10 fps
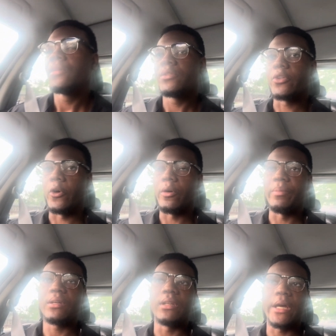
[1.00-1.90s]
So a
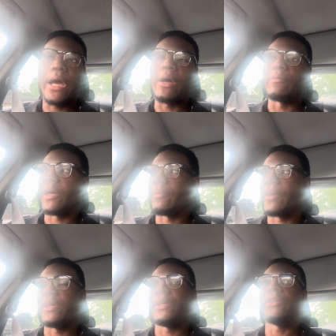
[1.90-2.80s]
big layout of my
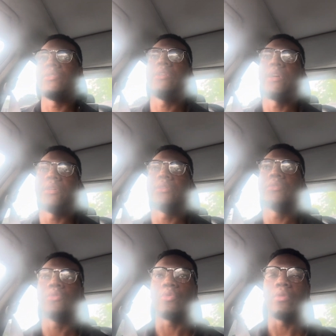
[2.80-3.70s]
page
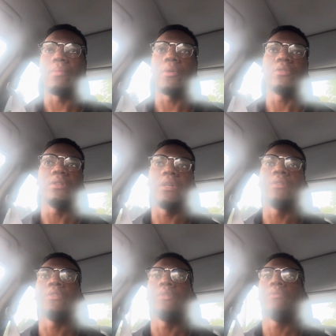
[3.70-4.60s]
that drew the most
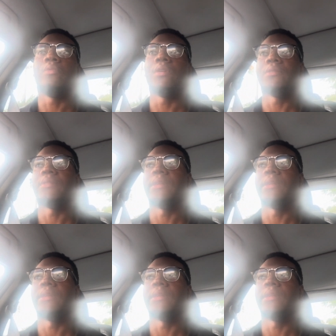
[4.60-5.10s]
attention was